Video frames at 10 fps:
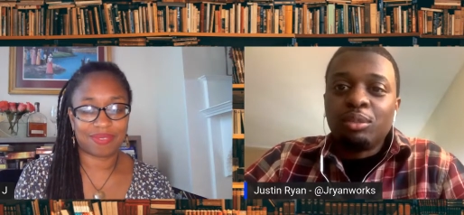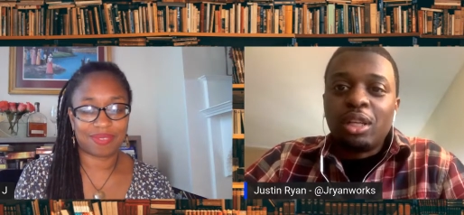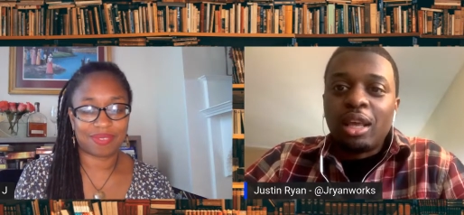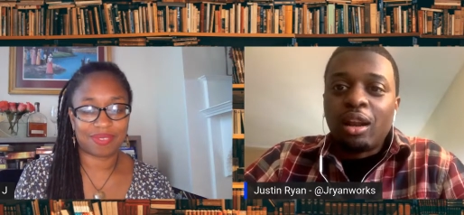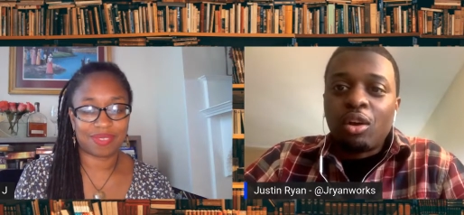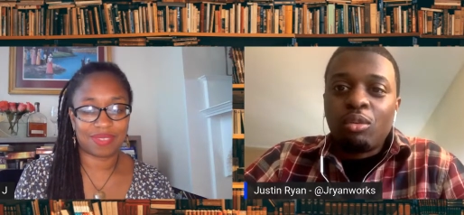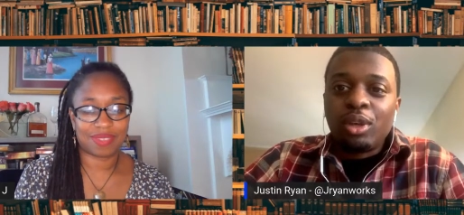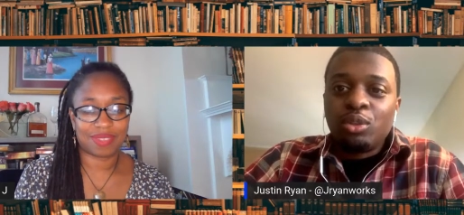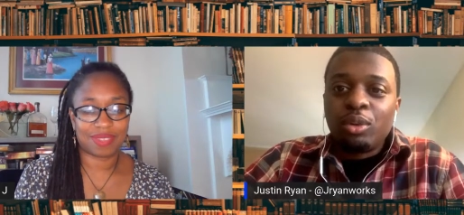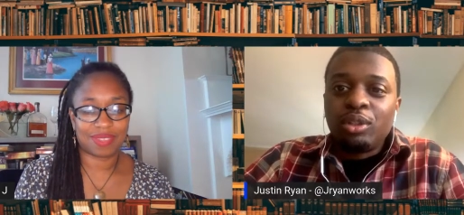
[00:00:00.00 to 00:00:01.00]
Speaker 1: something that I
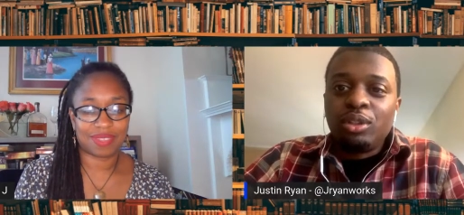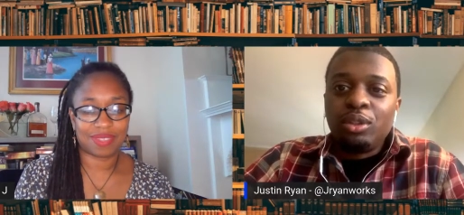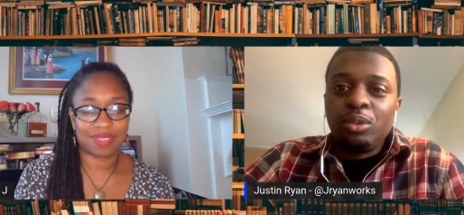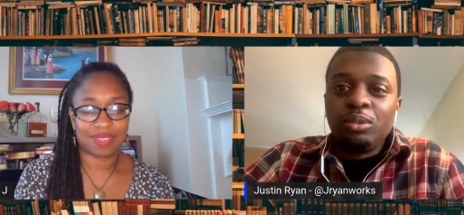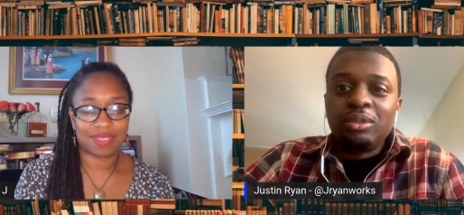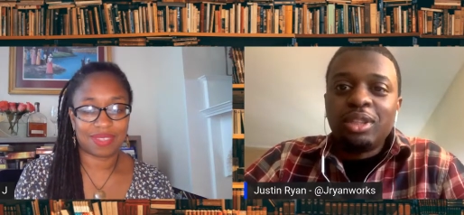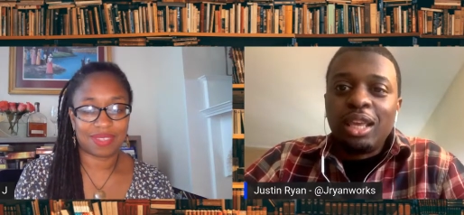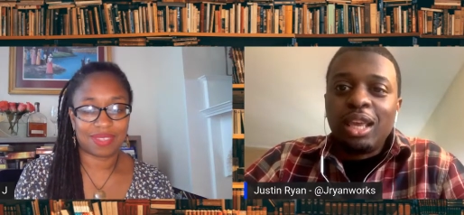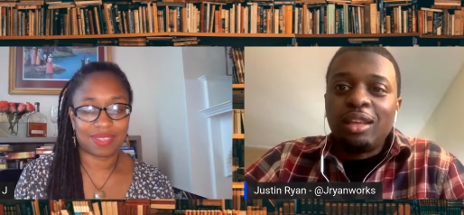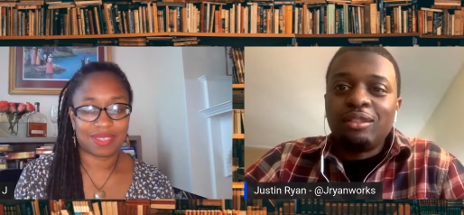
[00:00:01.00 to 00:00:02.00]
always wanted to do
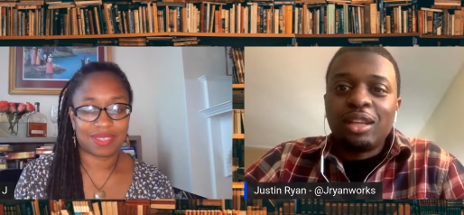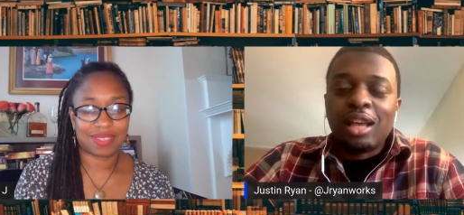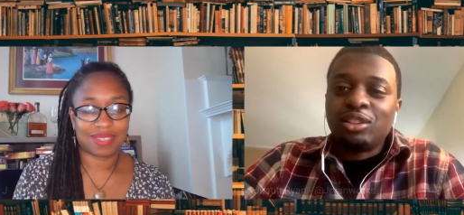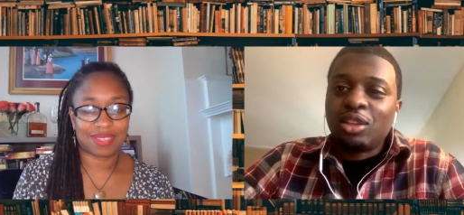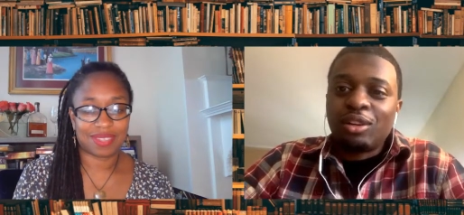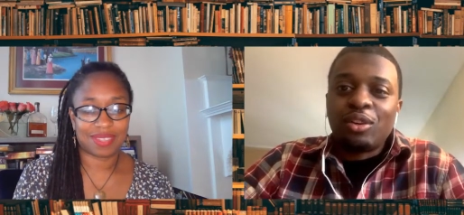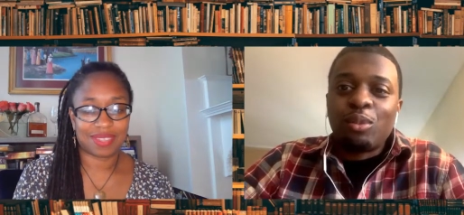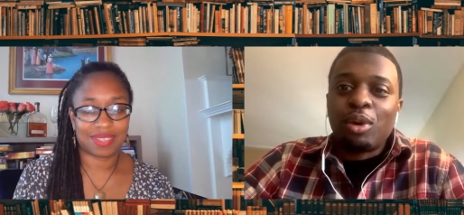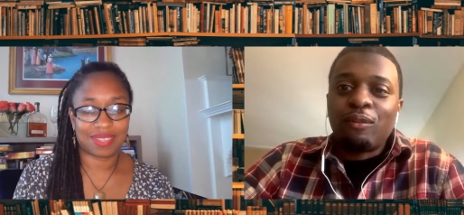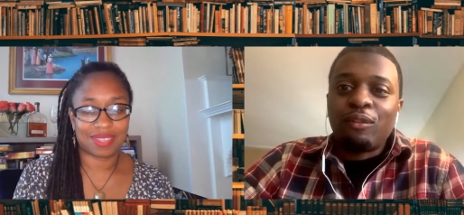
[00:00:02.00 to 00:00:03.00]
and got started
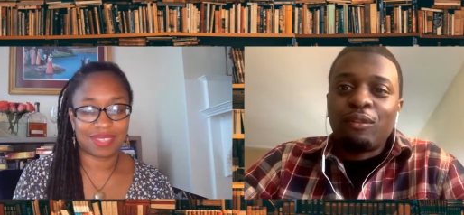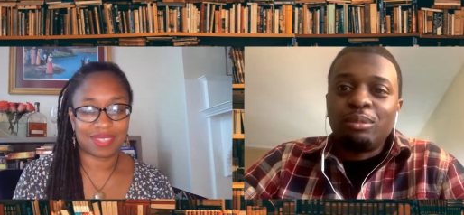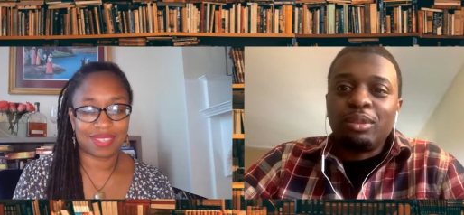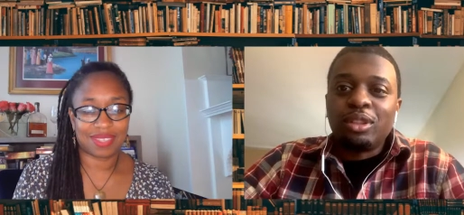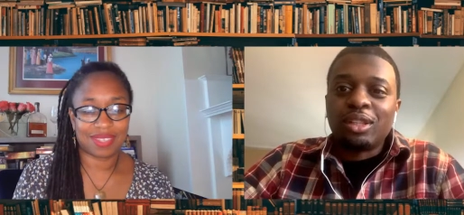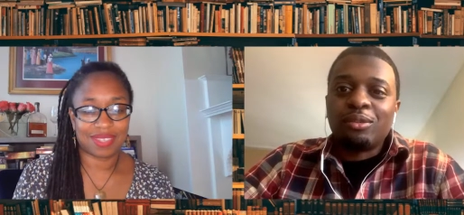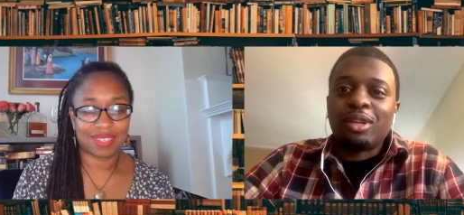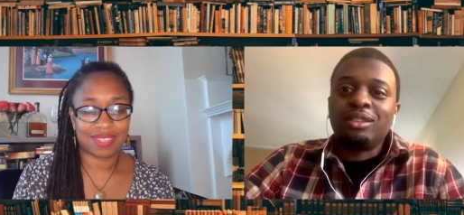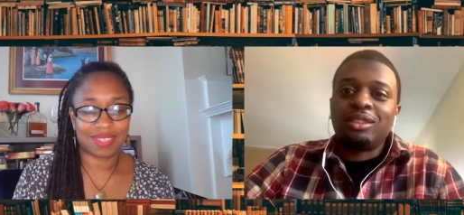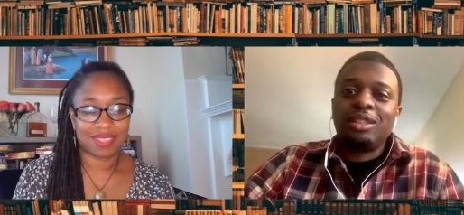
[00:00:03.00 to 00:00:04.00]
on my first book,
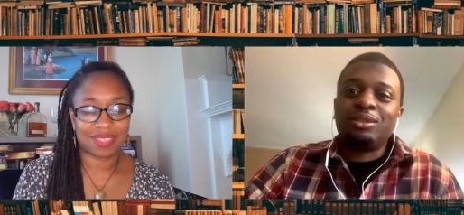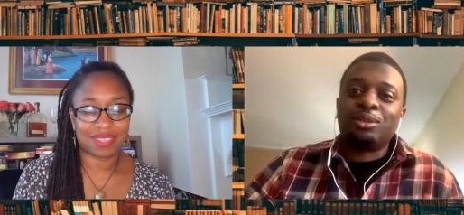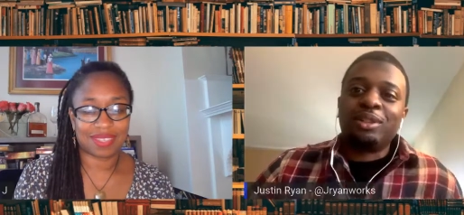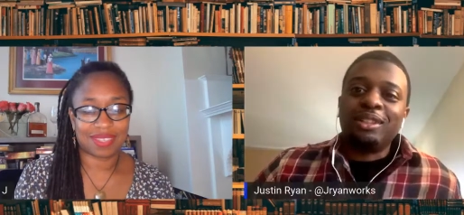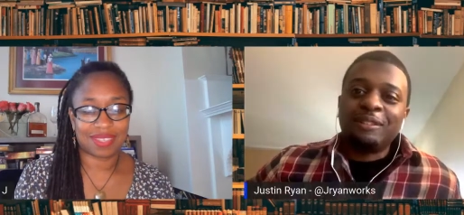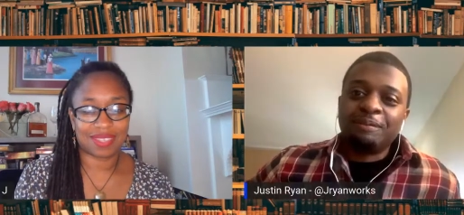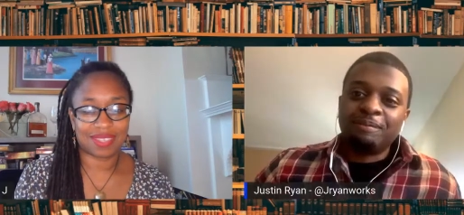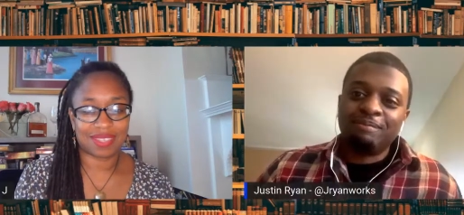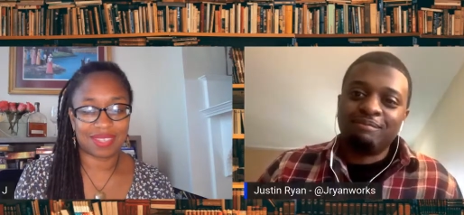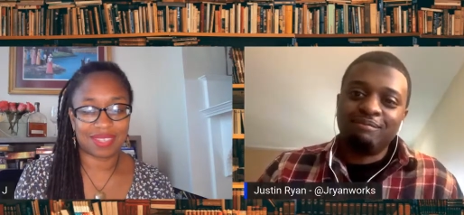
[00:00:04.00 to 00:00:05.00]
and the rest is history.
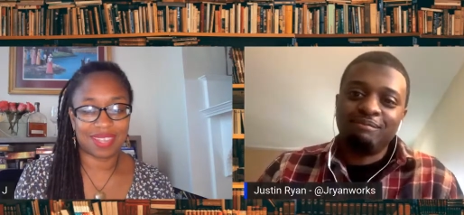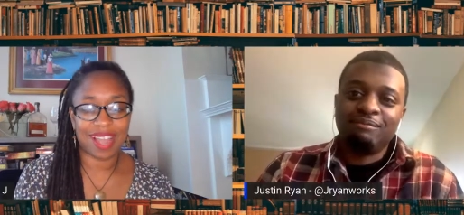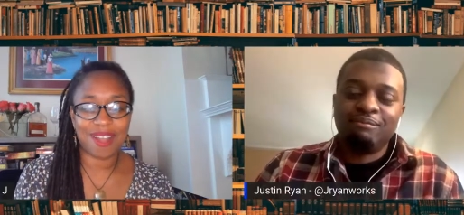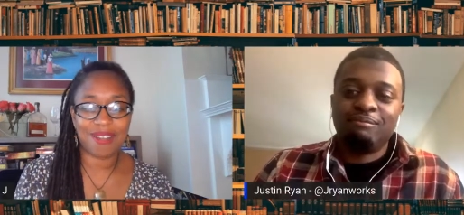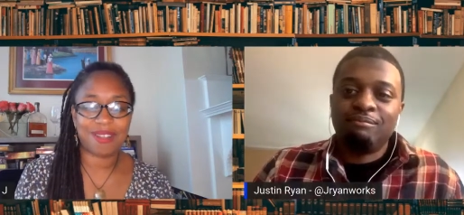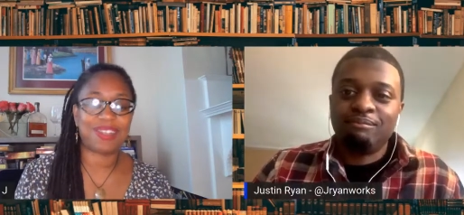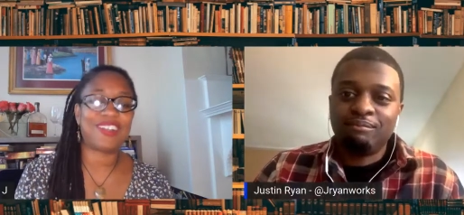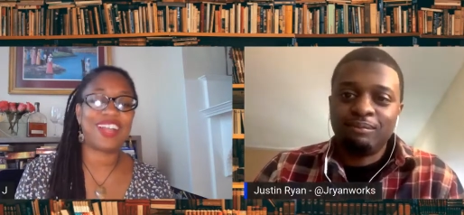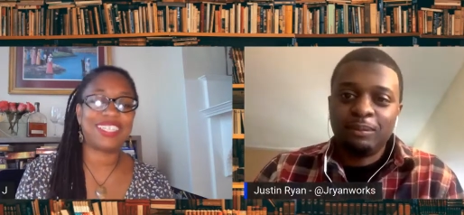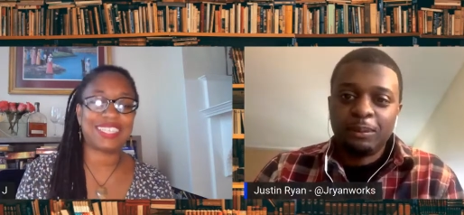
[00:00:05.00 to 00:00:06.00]
Oh,
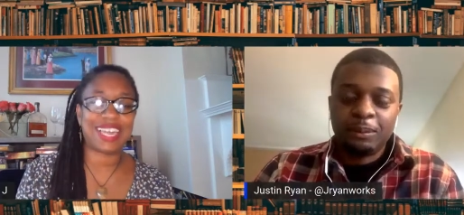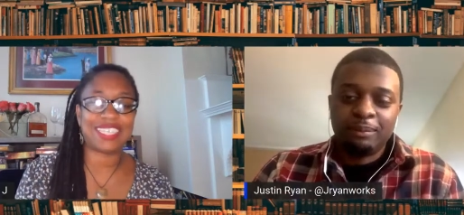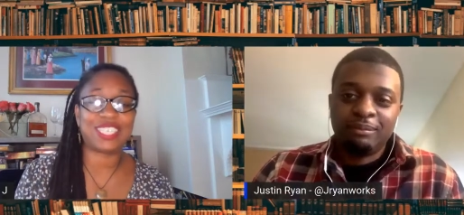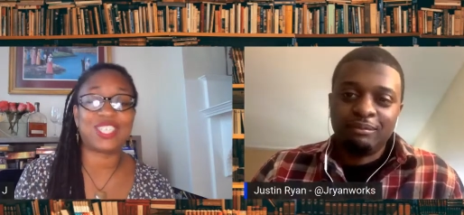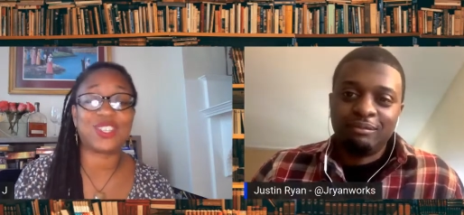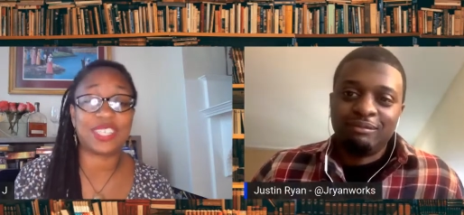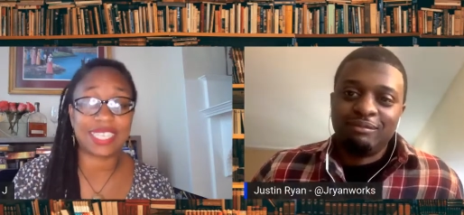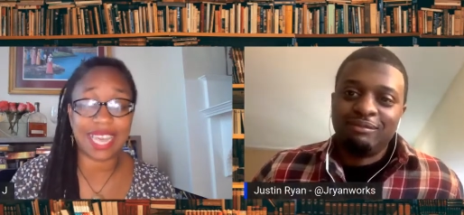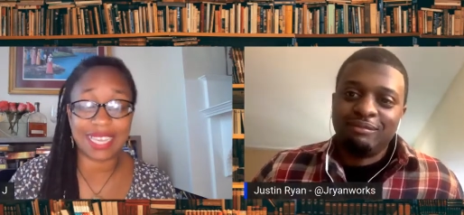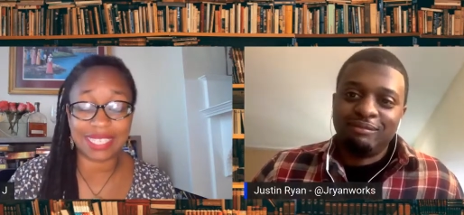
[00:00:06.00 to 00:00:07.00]
Speaker 2: congratulations. So
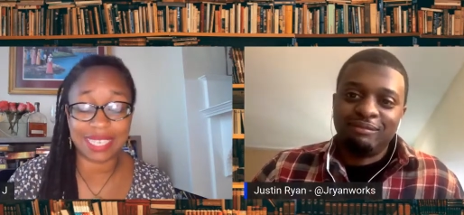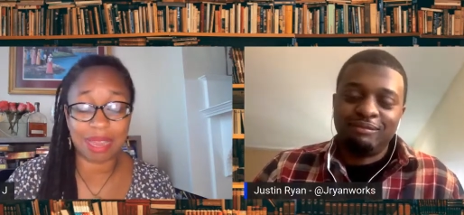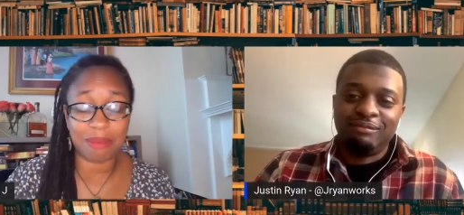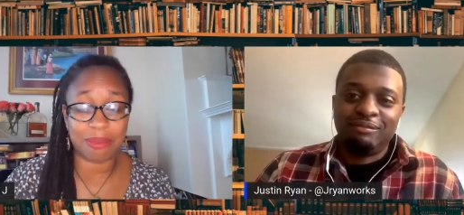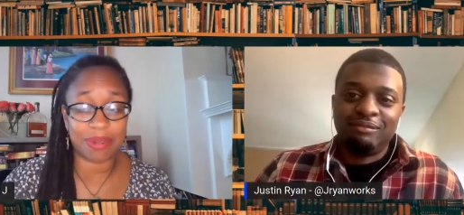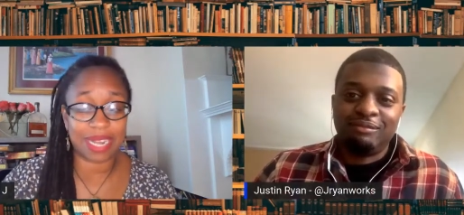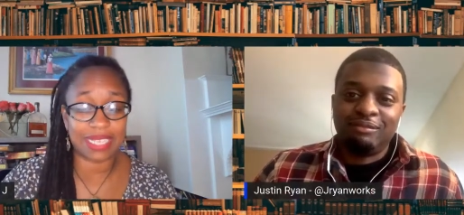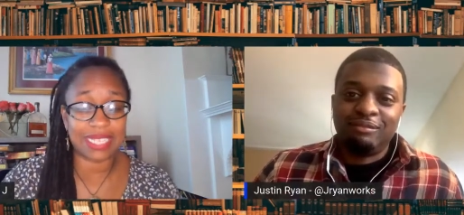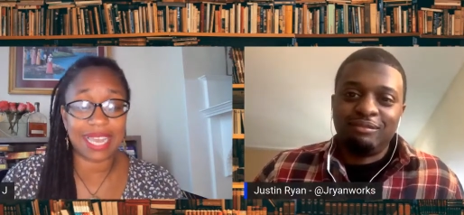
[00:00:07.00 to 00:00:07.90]
it's case number